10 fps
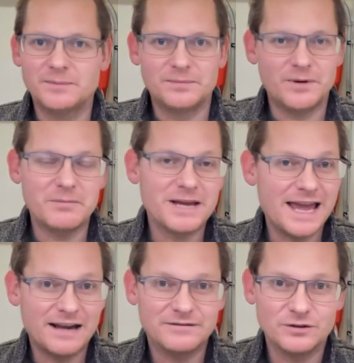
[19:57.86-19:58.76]
probably a
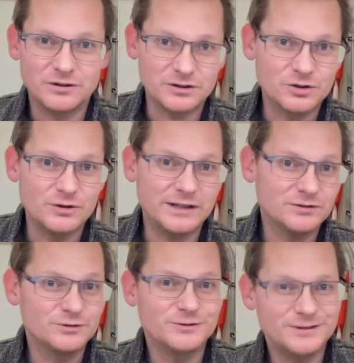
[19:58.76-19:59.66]
handful or two,
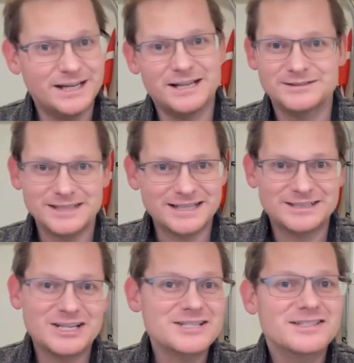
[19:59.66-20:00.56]
two, yeah, like a
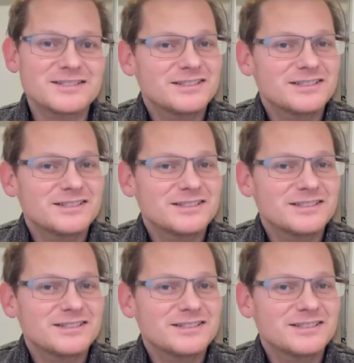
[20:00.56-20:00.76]
dozen